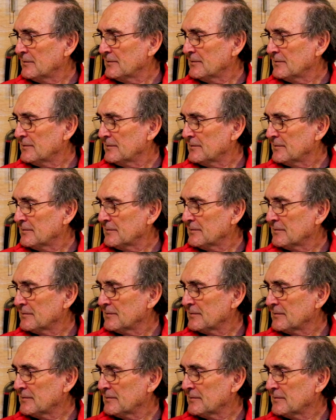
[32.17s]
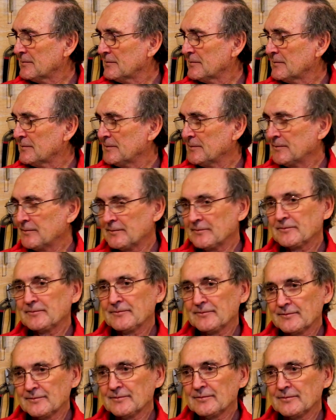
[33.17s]

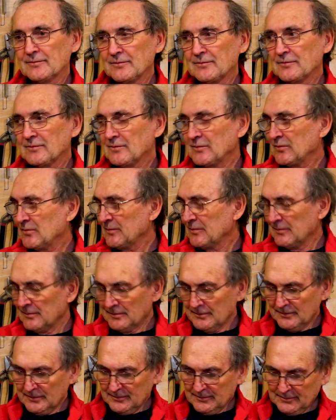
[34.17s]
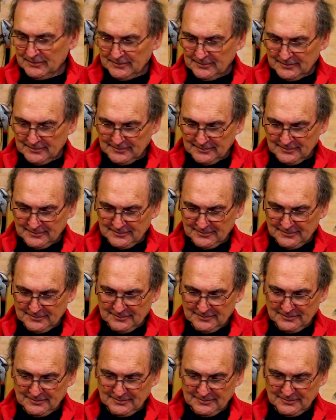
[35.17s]

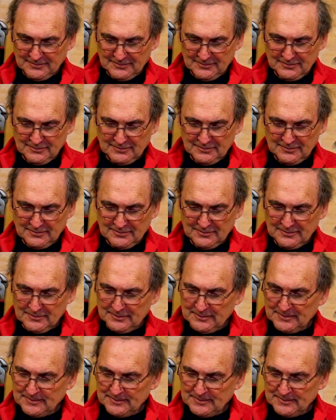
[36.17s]
(silent)